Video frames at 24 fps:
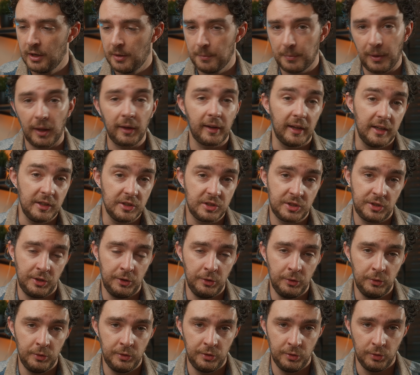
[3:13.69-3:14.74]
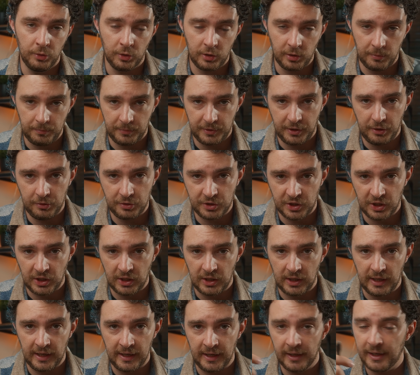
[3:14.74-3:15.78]
plug it into your computer
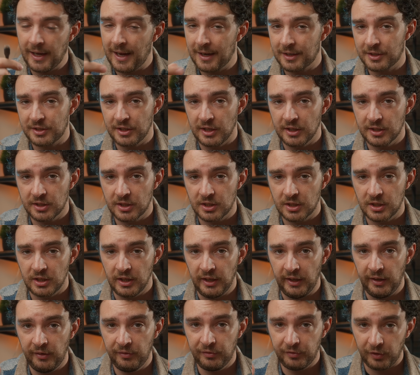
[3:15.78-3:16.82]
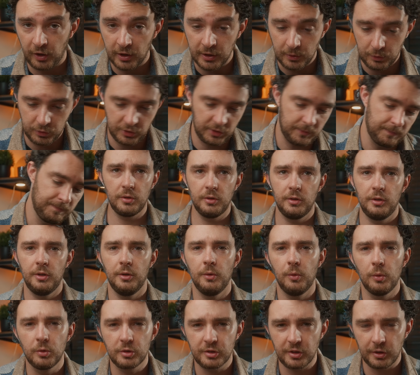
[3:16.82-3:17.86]
and access the files. You
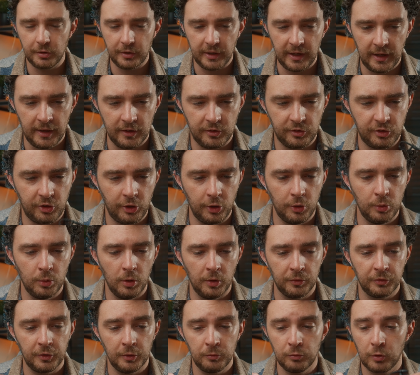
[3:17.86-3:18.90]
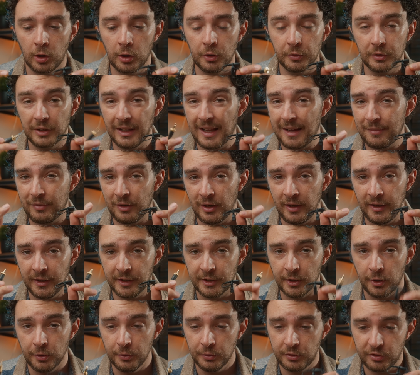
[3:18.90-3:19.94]
also get 2 of the Rode Lavalier
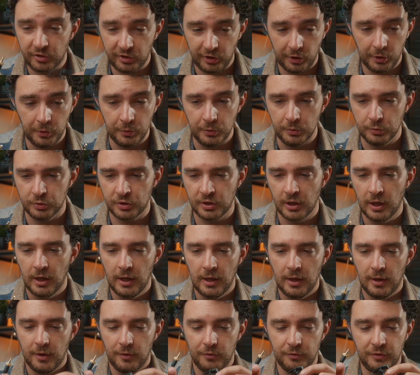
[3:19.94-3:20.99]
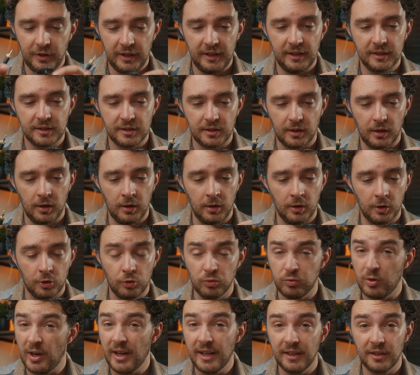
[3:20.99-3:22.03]
Go 2s. These are
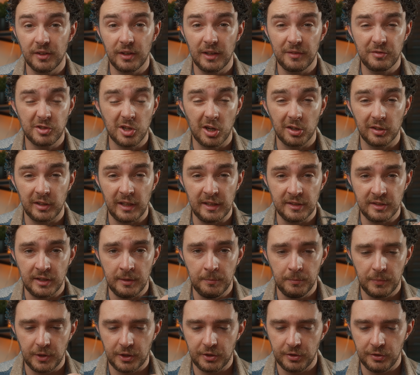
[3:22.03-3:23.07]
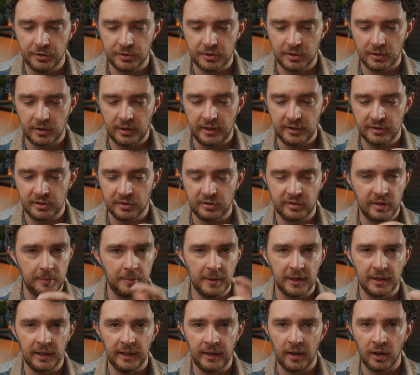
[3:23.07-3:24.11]
great that they've chucked these in because these are
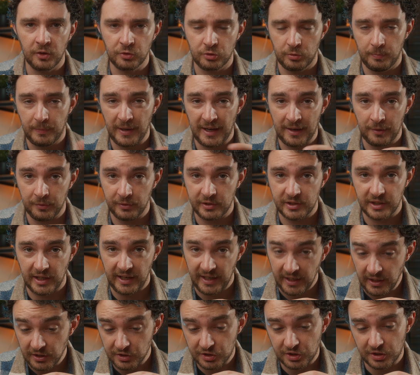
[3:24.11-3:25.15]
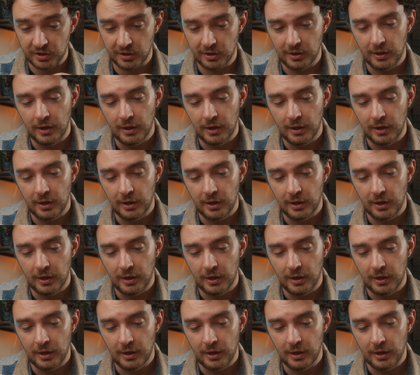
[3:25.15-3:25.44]
typically £100 each.